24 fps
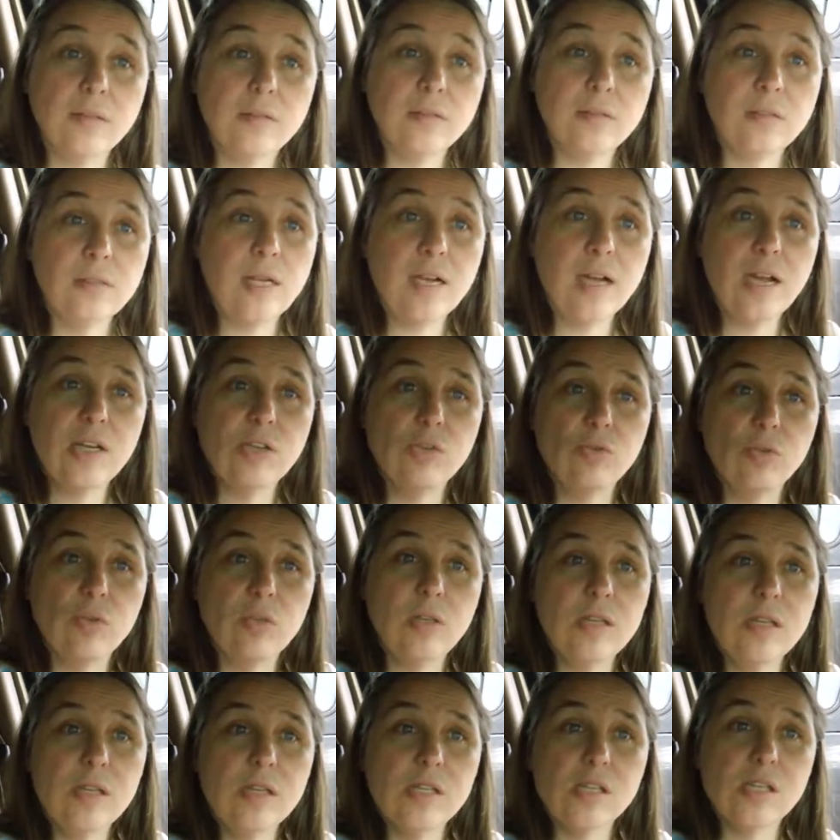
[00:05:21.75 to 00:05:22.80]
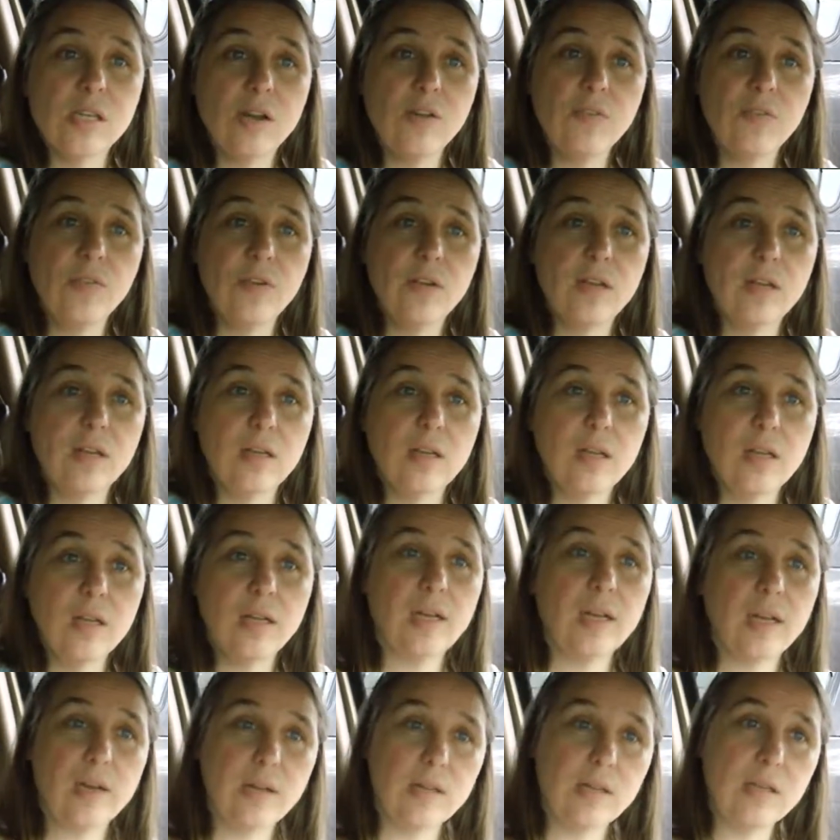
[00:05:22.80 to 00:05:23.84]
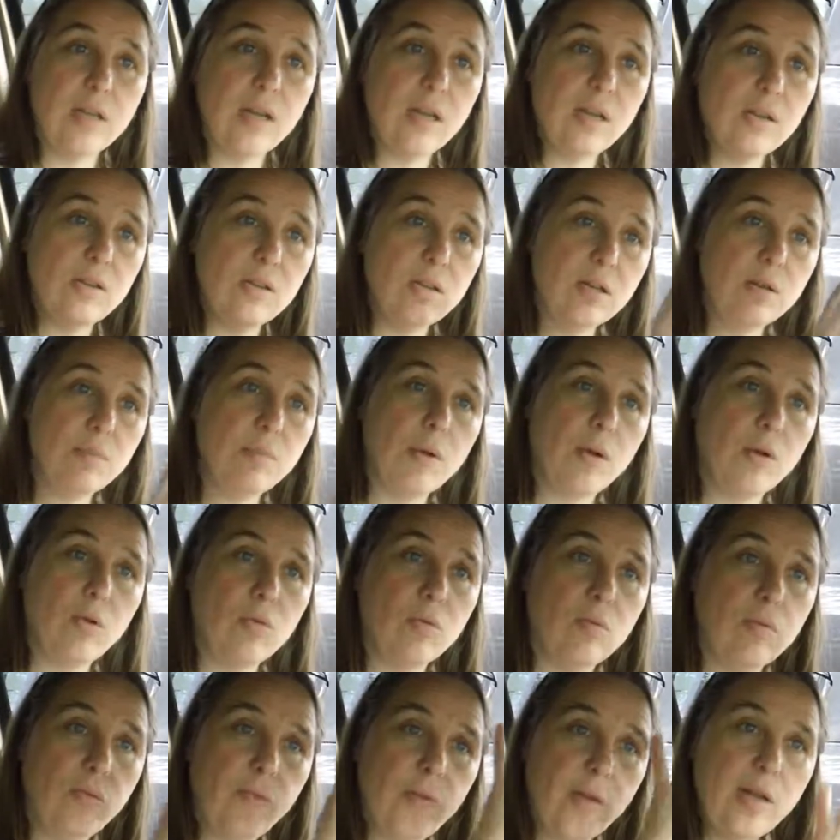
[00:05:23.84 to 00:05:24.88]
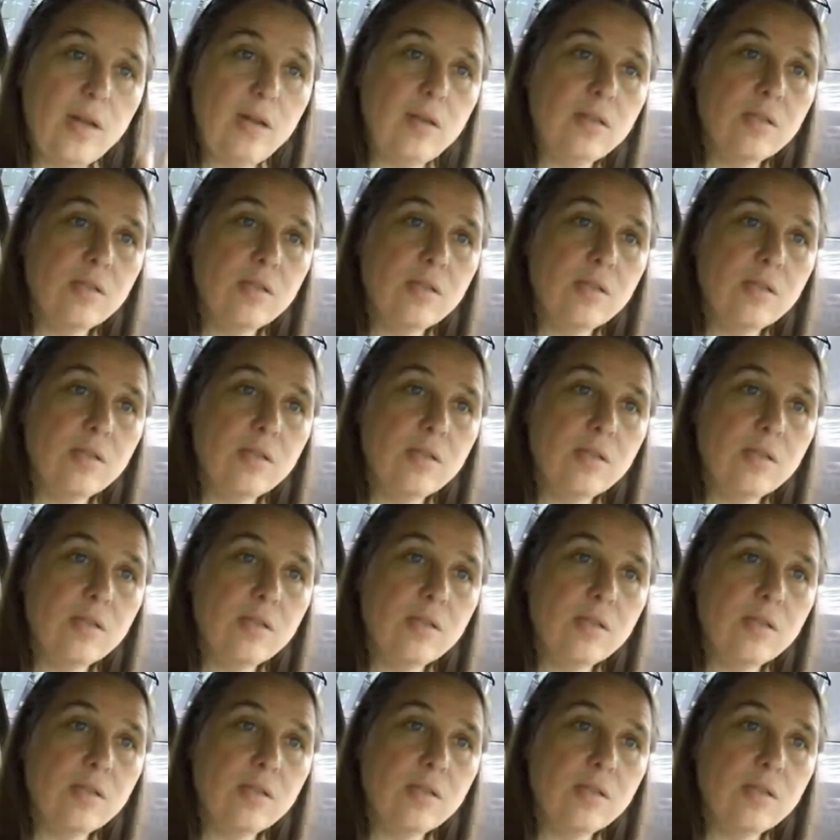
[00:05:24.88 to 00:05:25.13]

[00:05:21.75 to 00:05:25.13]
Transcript: like, I draw and stuff, and like I did my own face.